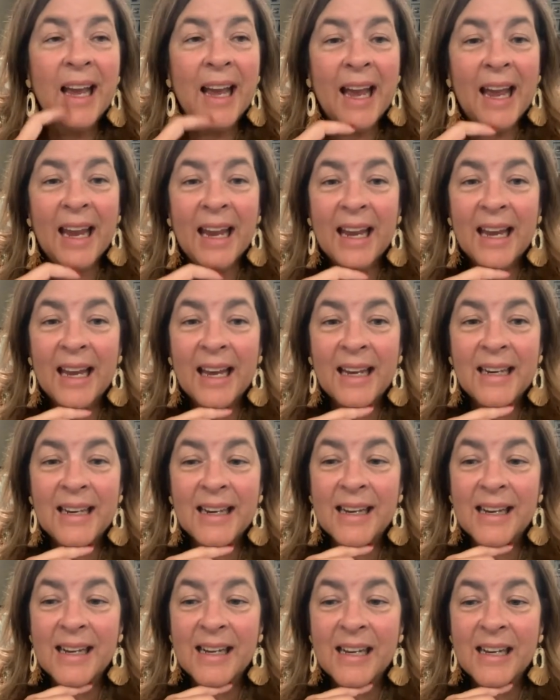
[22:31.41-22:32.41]
And
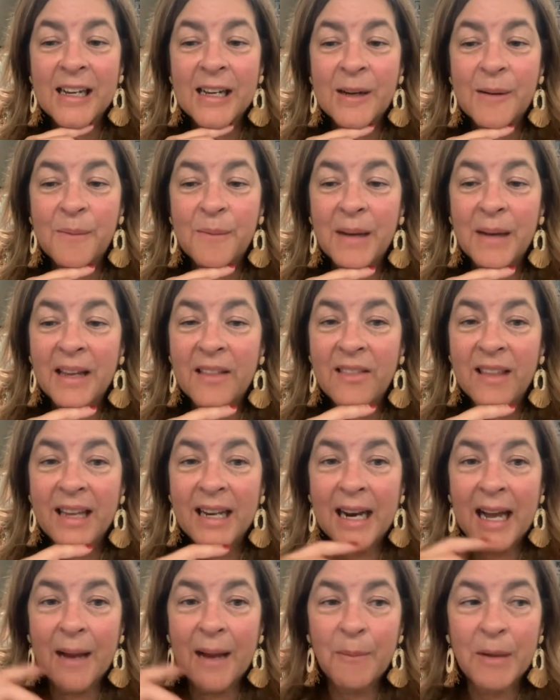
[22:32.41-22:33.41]

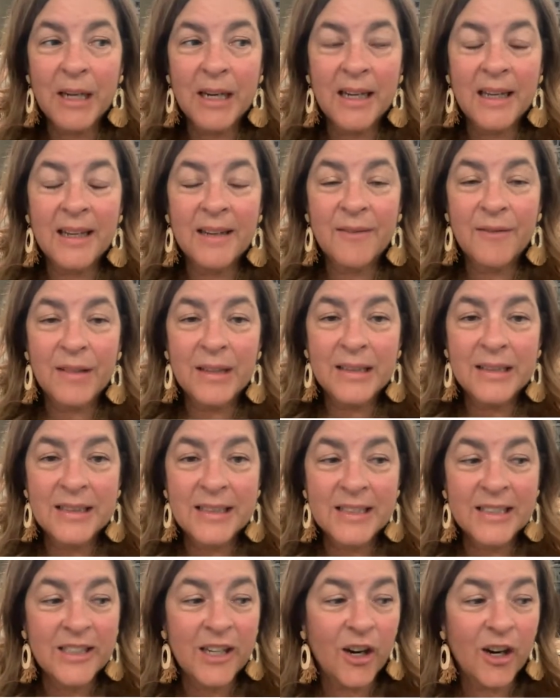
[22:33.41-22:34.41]
then I'm going to
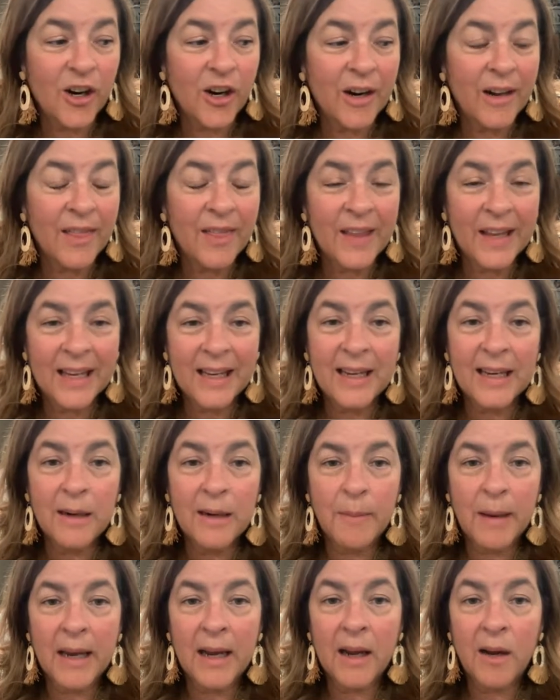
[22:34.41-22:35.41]
start thinking
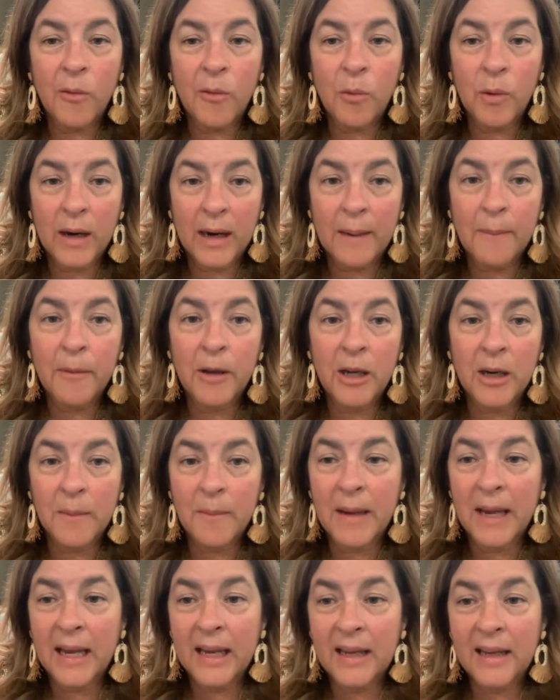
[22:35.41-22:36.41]
about what I'm going to
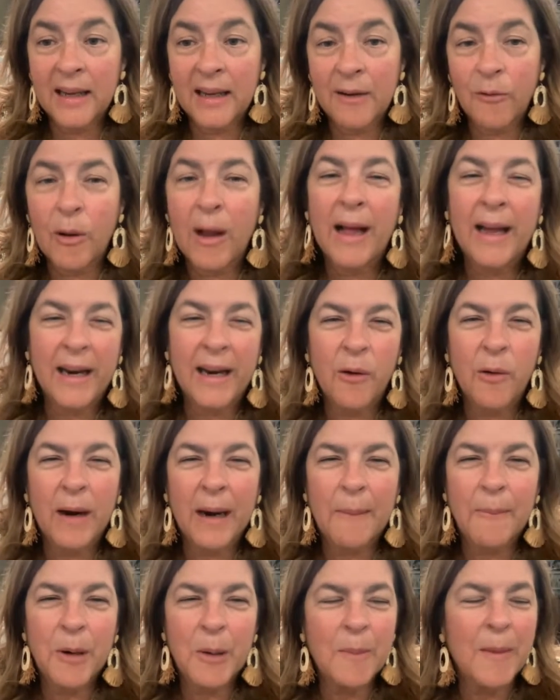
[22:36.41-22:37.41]
make. Well, I know what
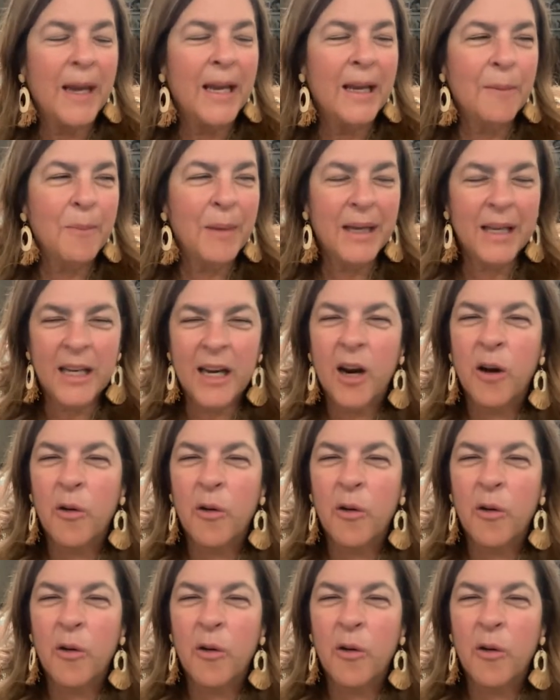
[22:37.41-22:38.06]
I'm going to make, but